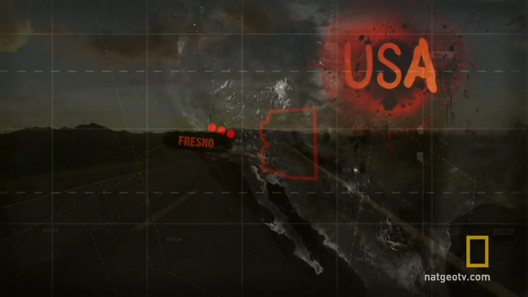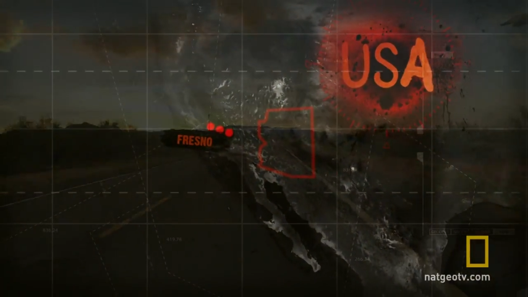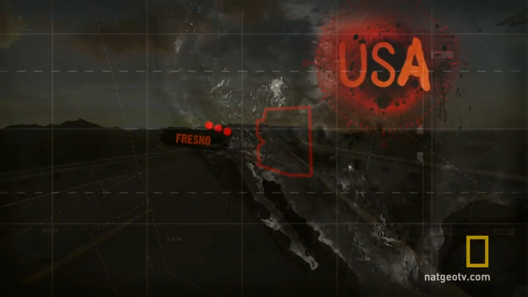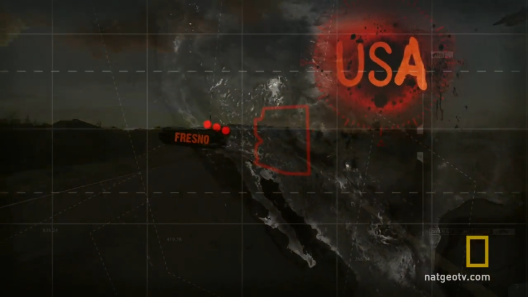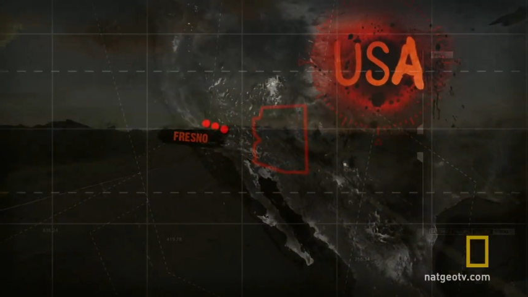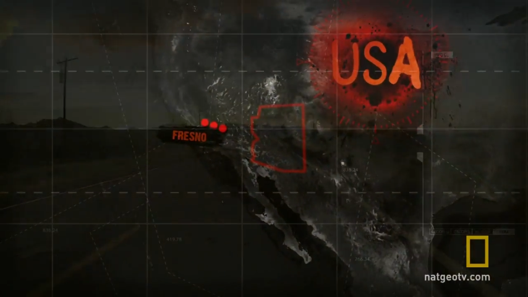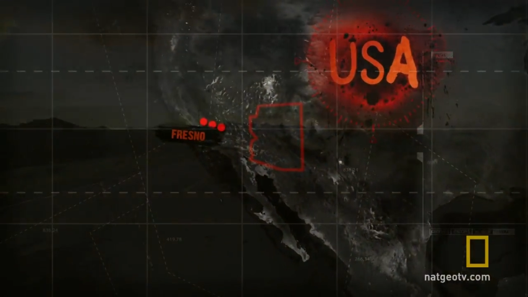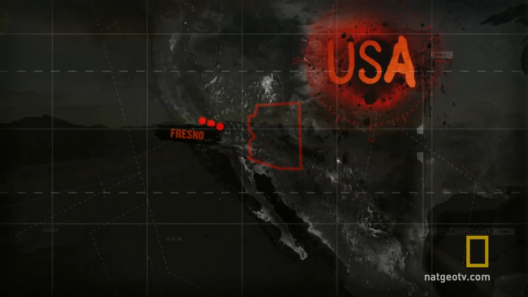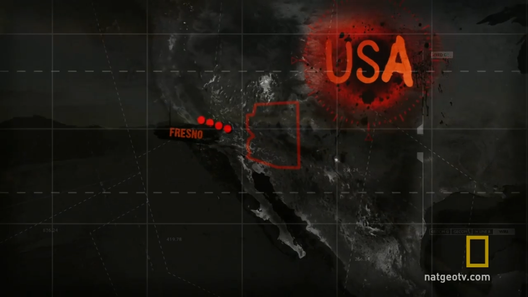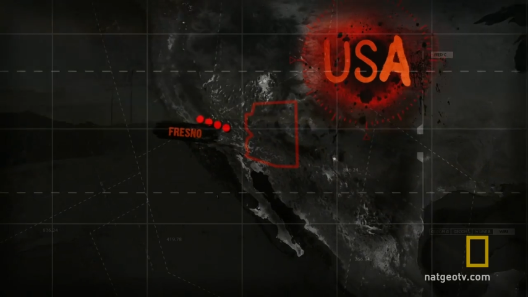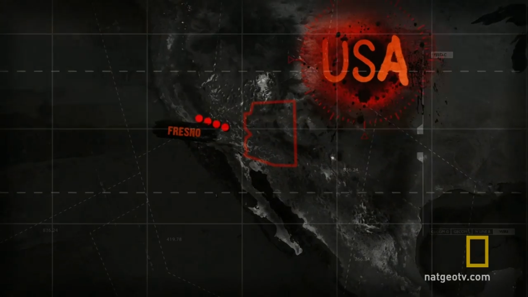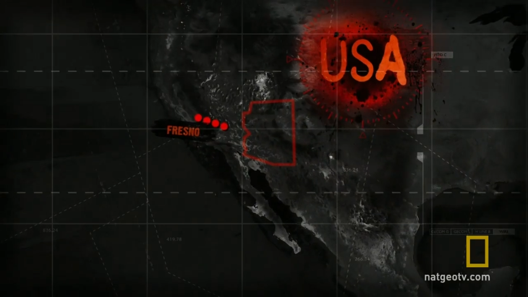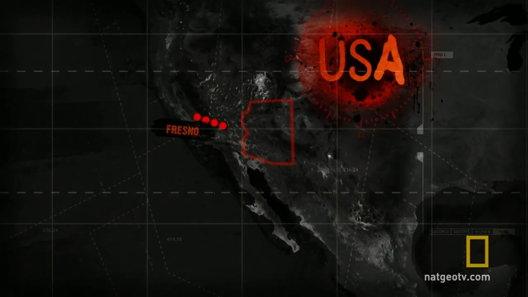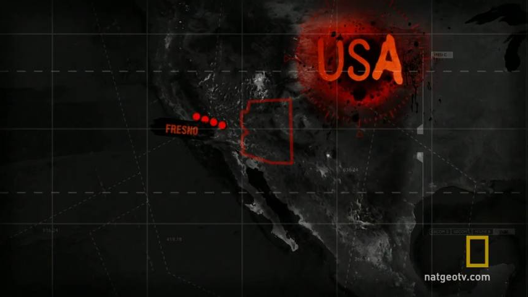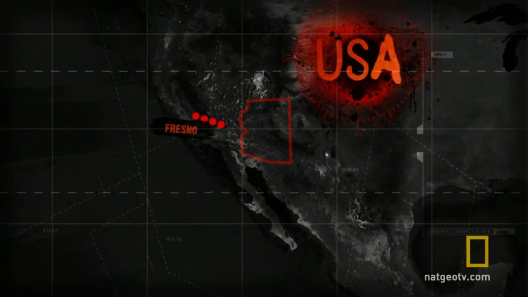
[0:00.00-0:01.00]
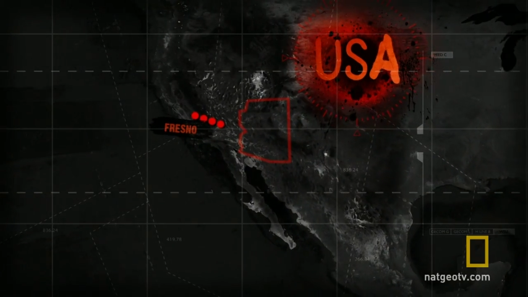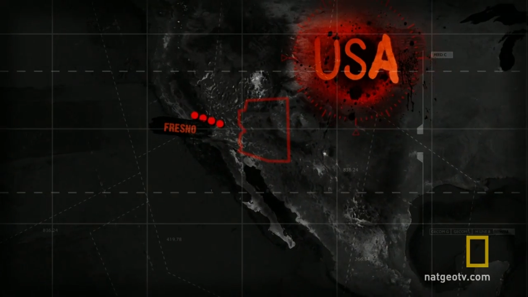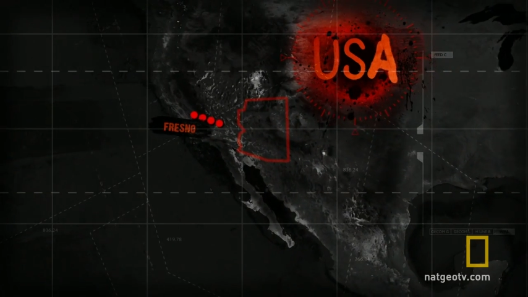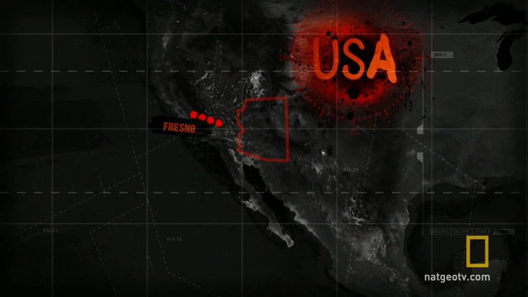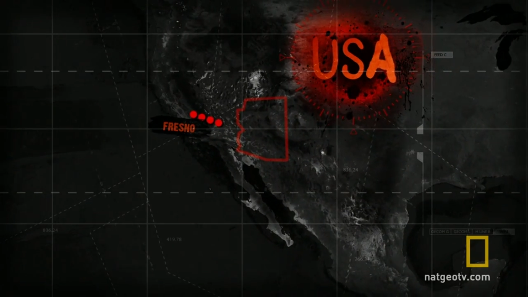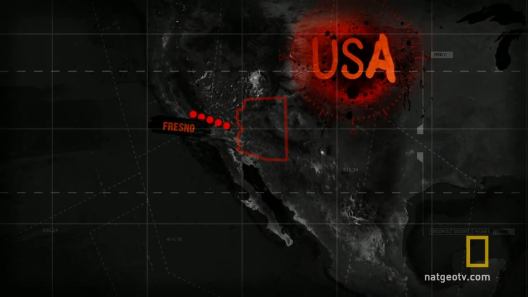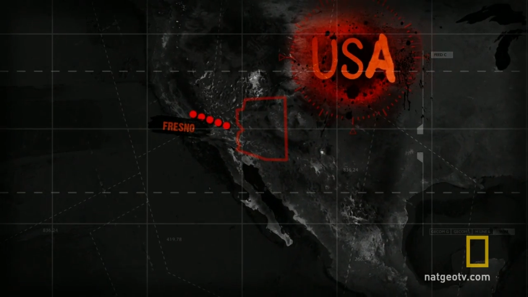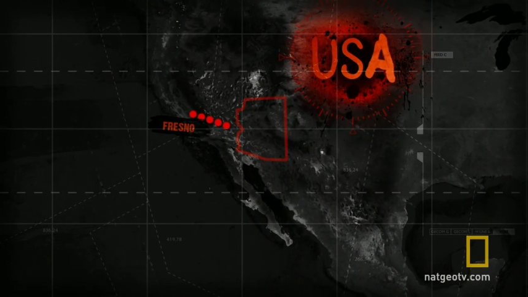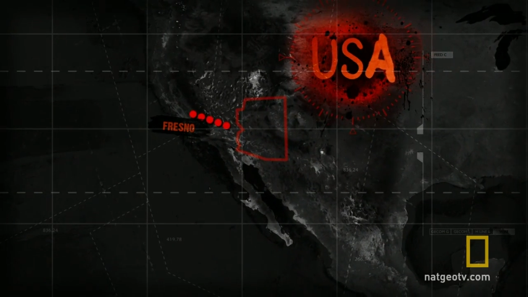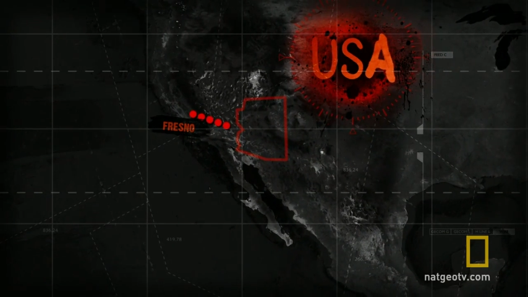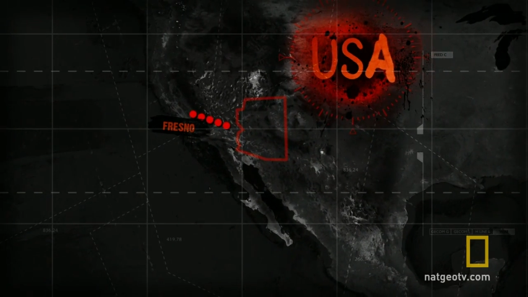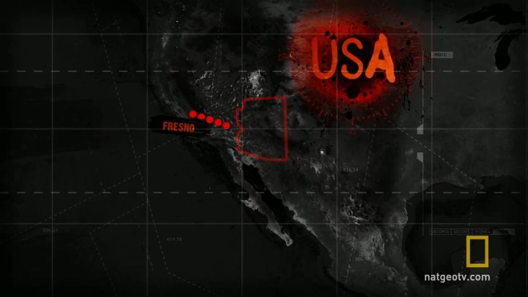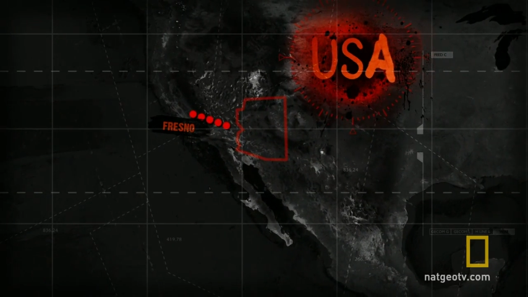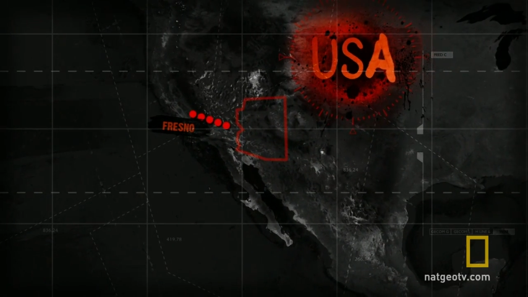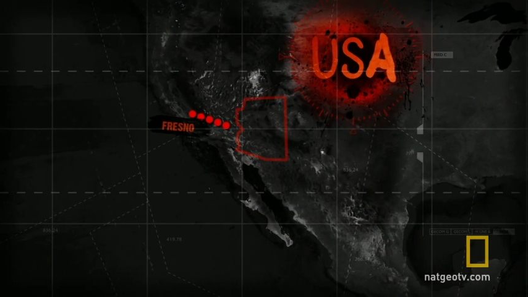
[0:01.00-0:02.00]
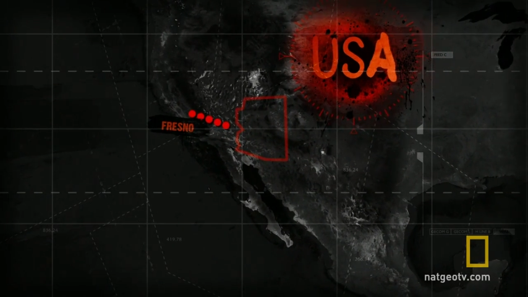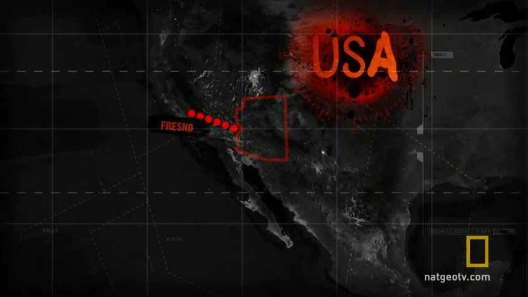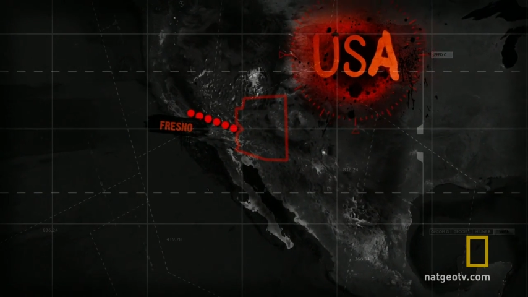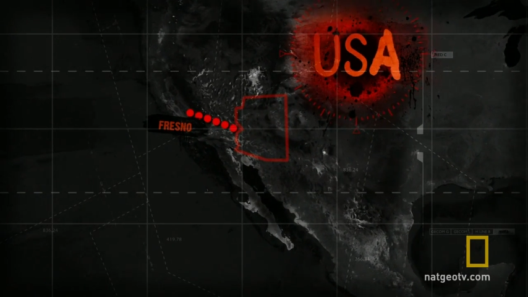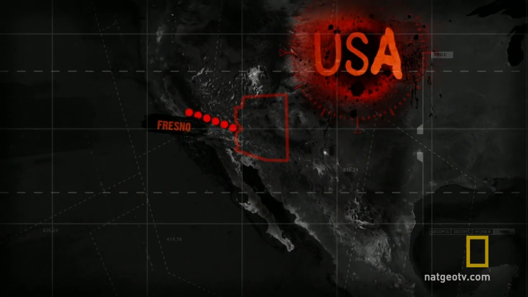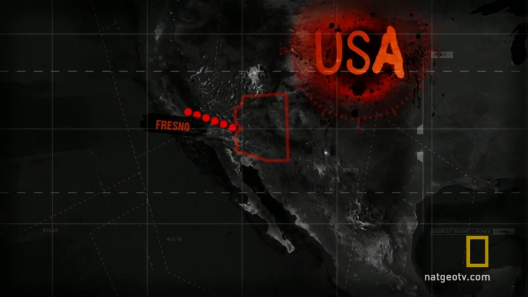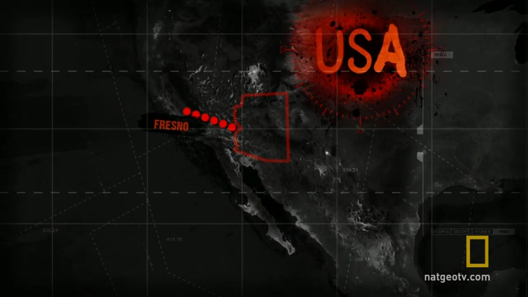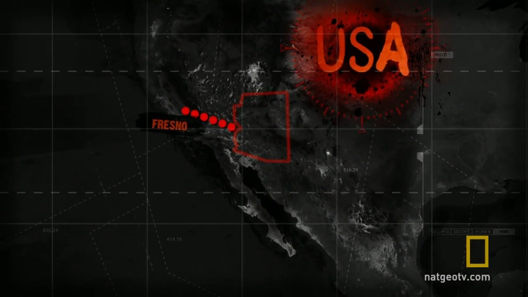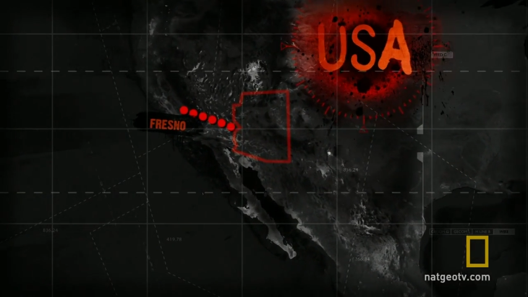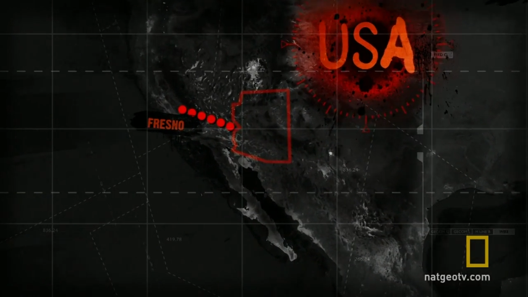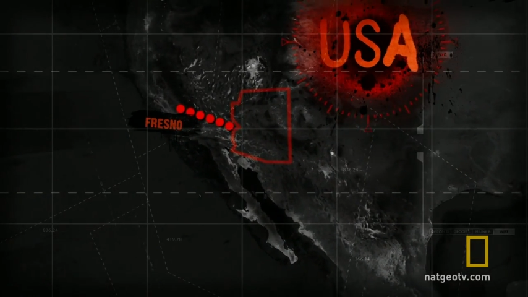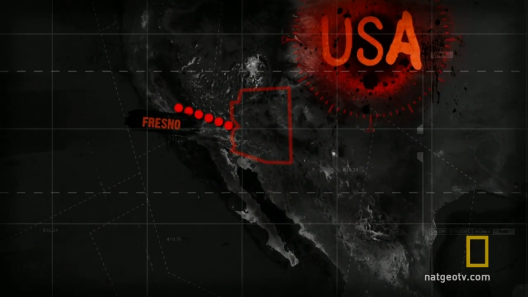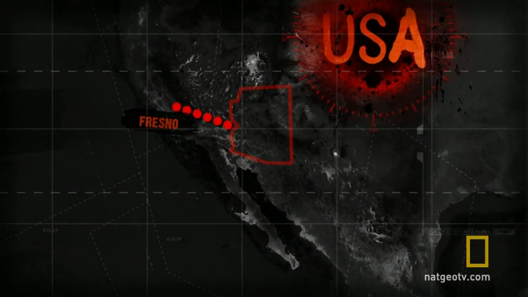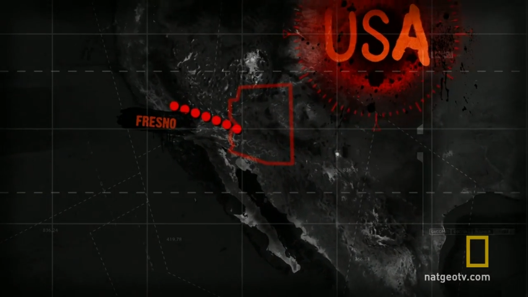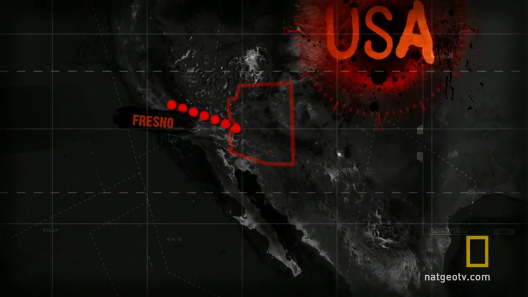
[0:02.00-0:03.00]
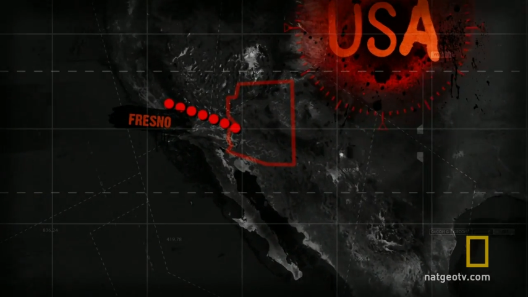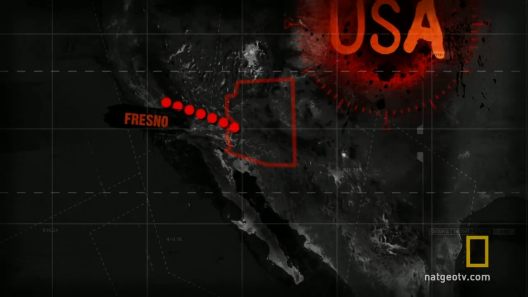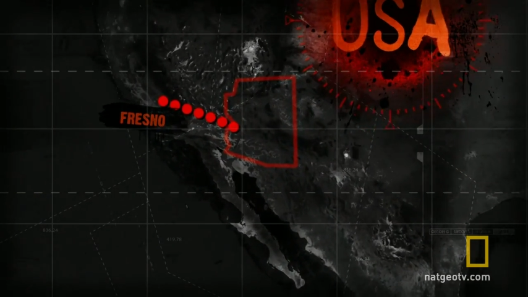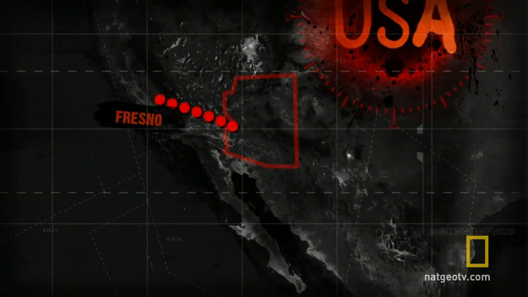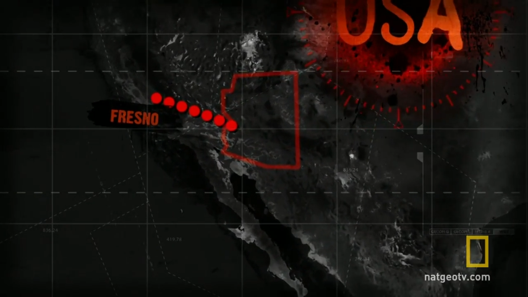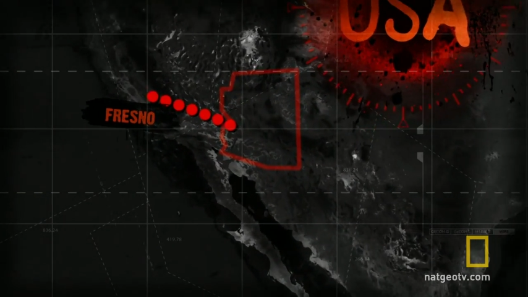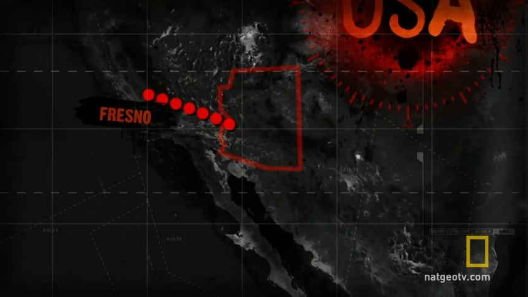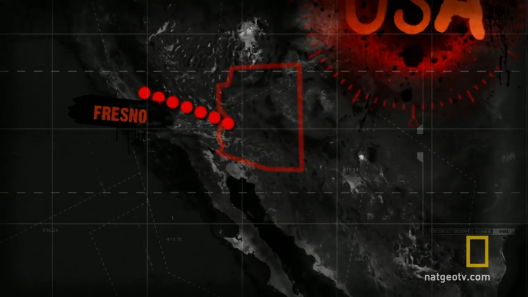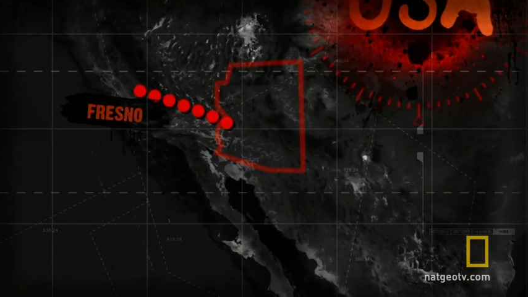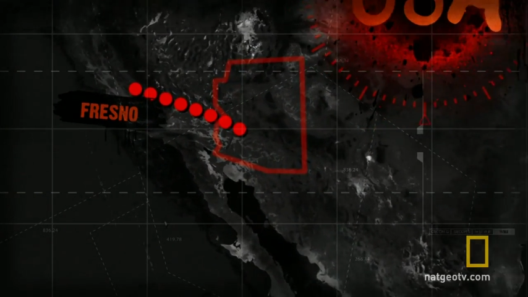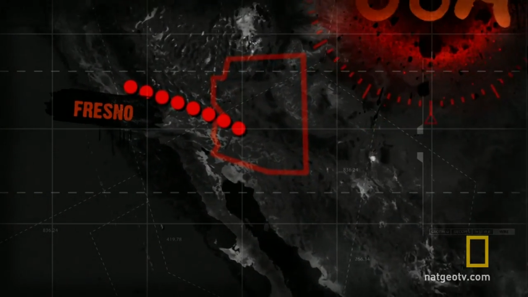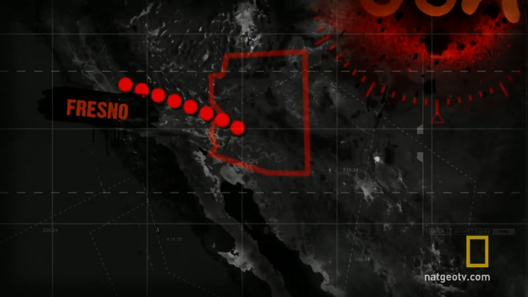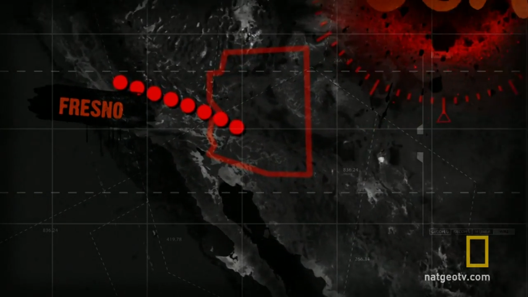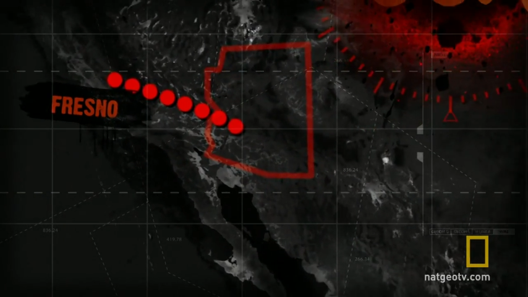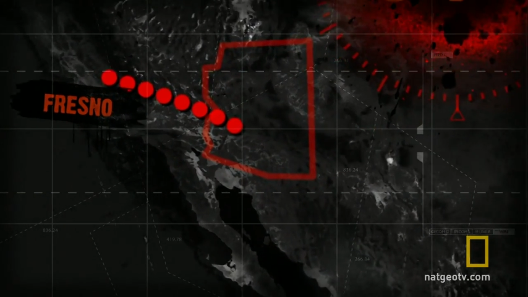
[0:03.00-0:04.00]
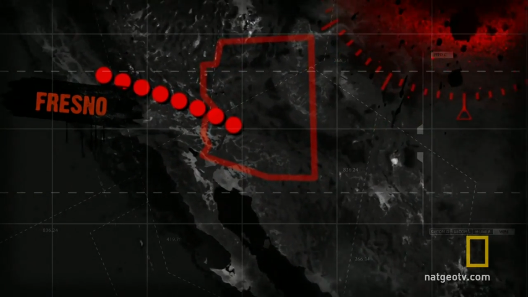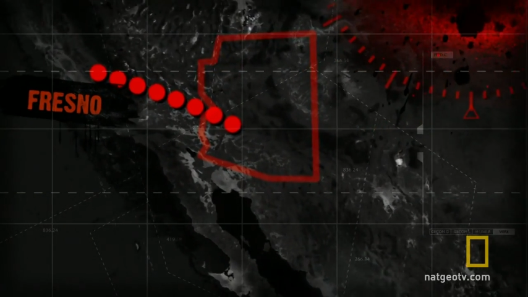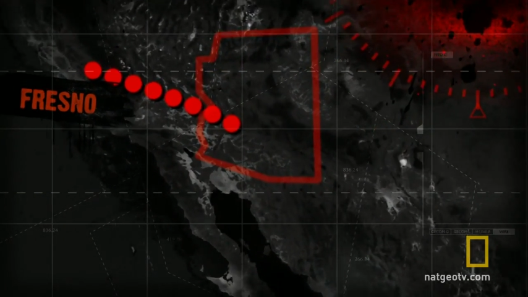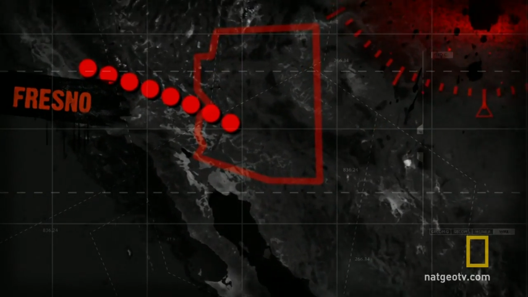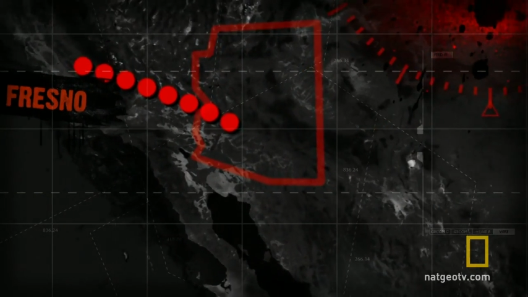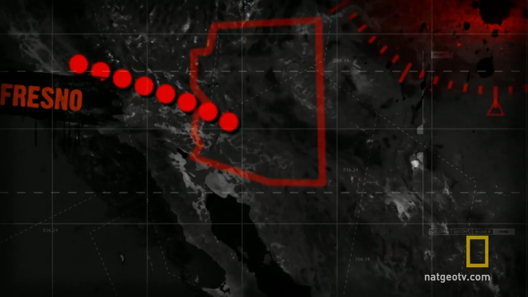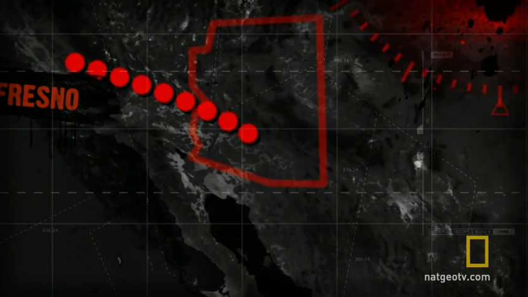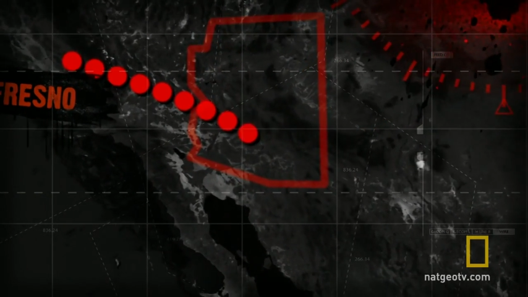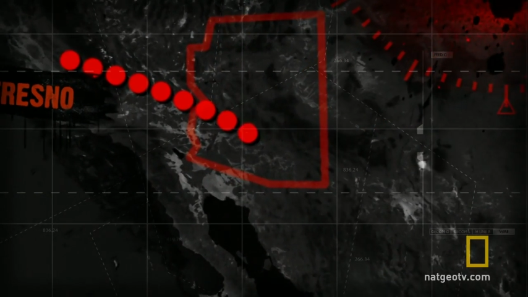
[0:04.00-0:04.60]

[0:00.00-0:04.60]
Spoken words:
[unreadable: no face in view]